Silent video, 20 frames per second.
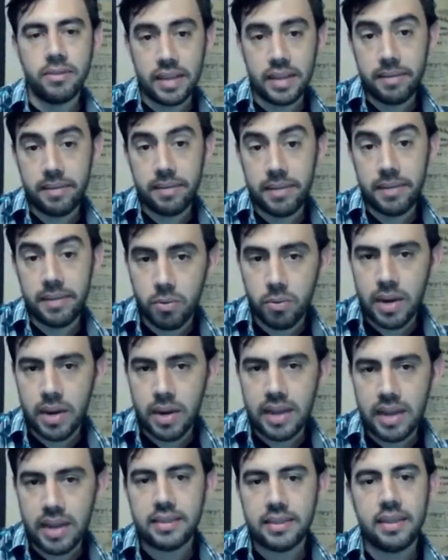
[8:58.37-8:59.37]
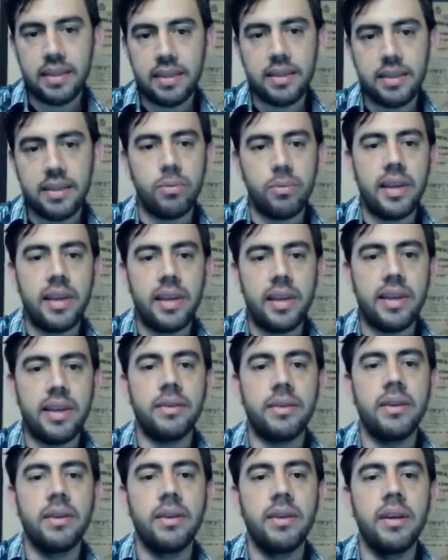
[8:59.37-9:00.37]
giving to white the center to
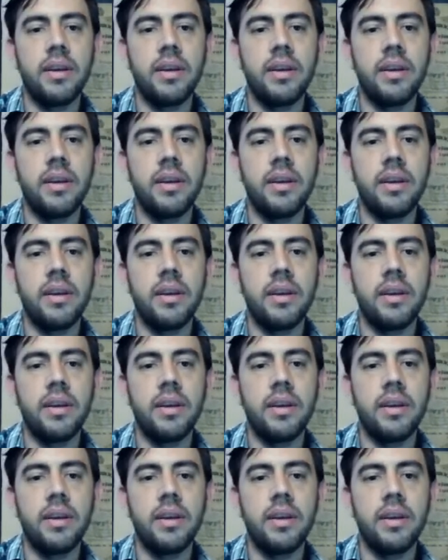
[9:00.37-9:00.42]
later